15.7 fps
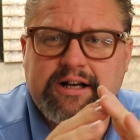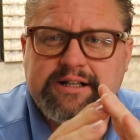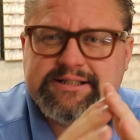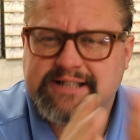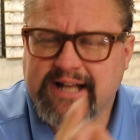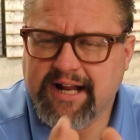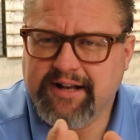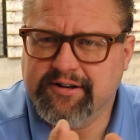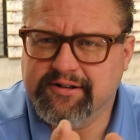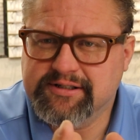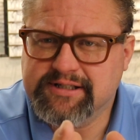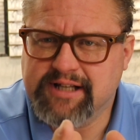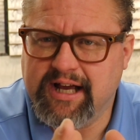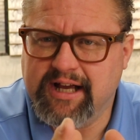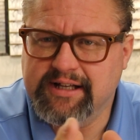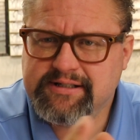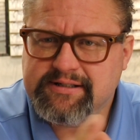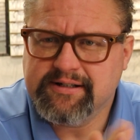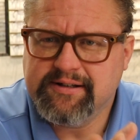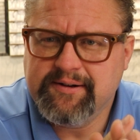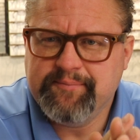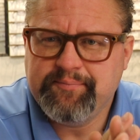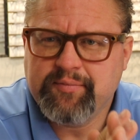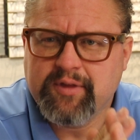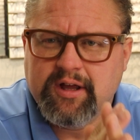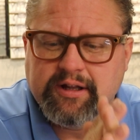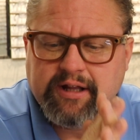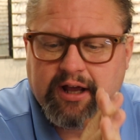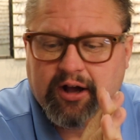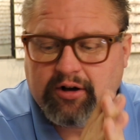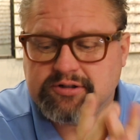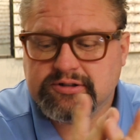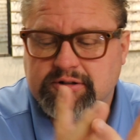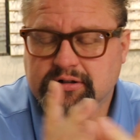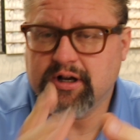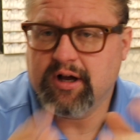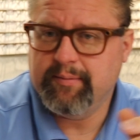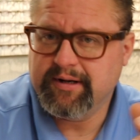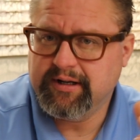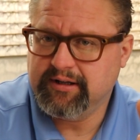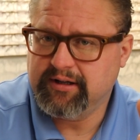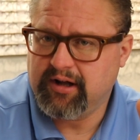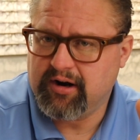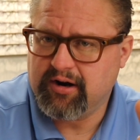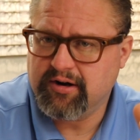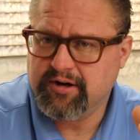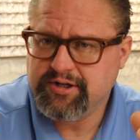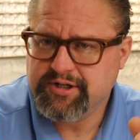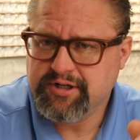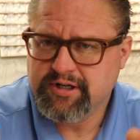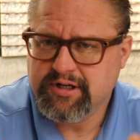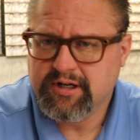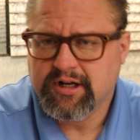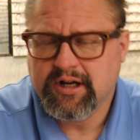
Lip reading: standard size. They also come in a large.